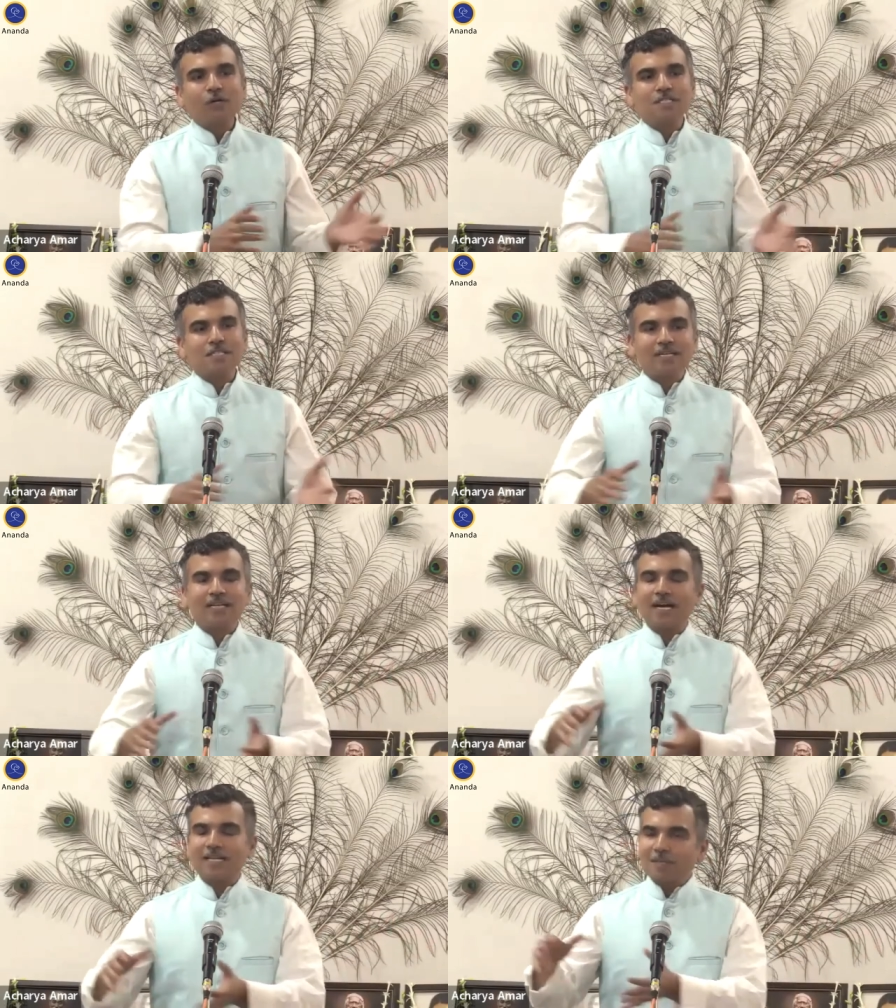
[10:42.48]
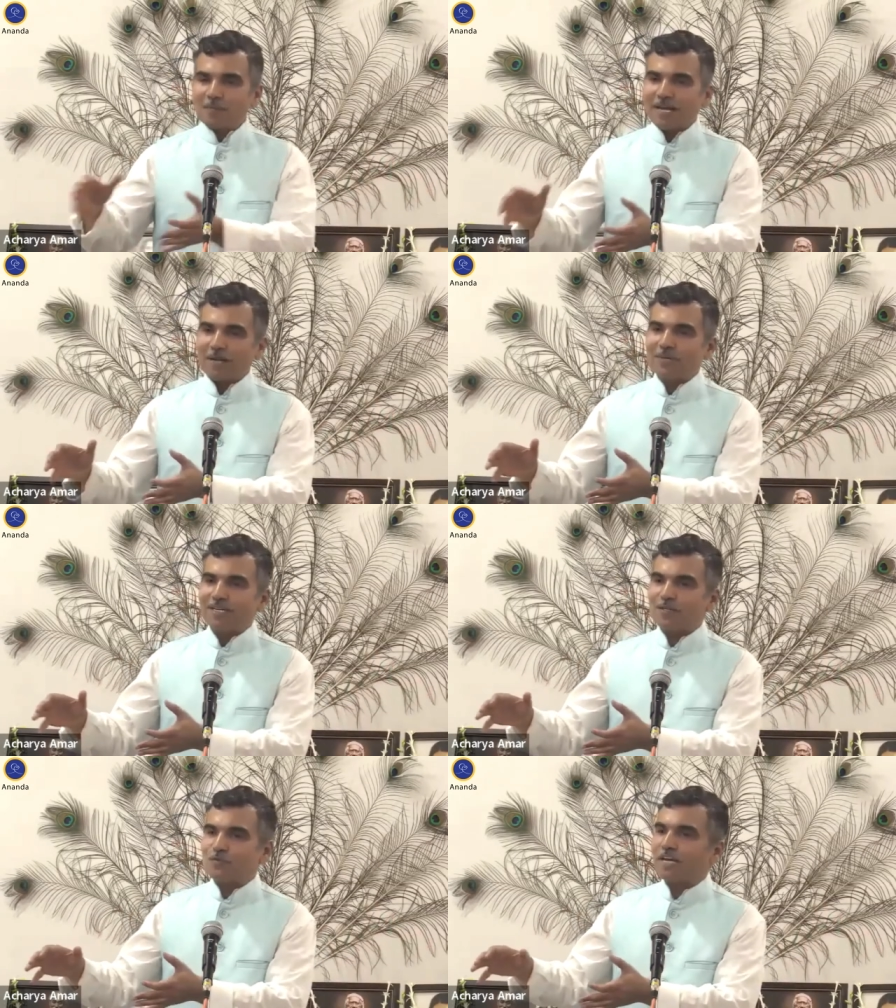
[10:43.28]
On certain other
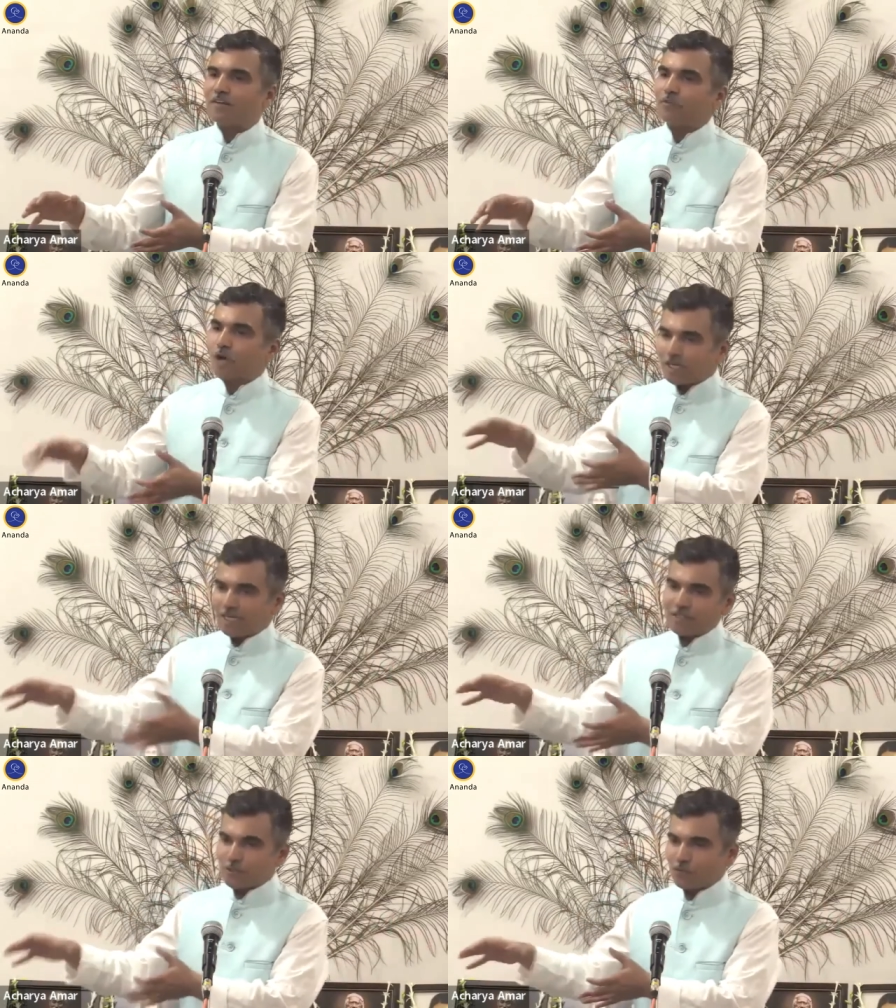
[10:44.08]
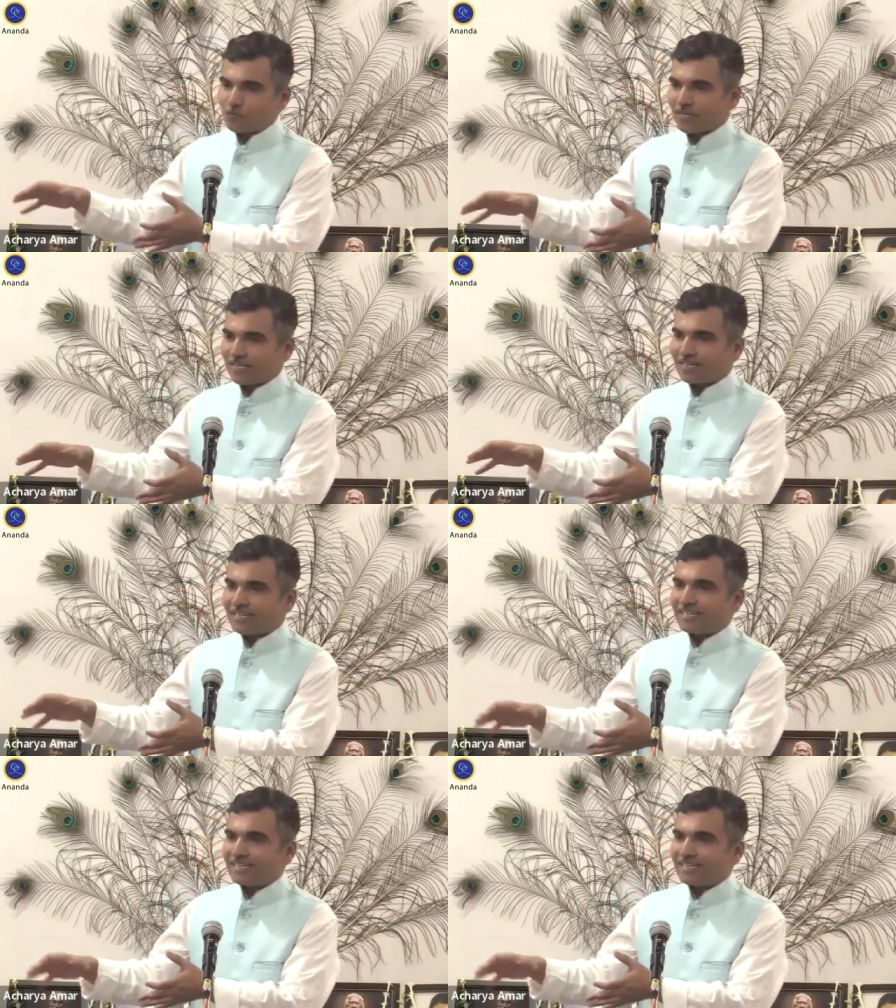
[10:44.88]
parameters, we have not done so well.